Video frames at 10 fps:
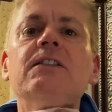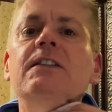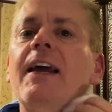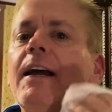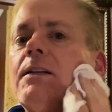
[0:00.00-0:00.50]
and
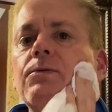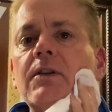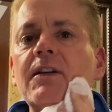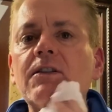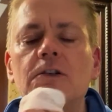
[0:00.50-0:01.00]
hands with
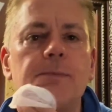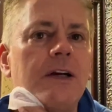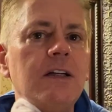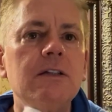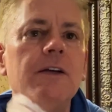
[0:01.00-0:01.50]
these super
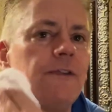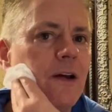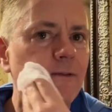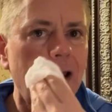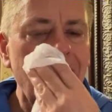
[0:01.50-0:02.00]
easily if you
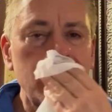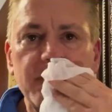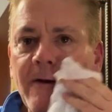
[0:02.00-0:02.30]
have kids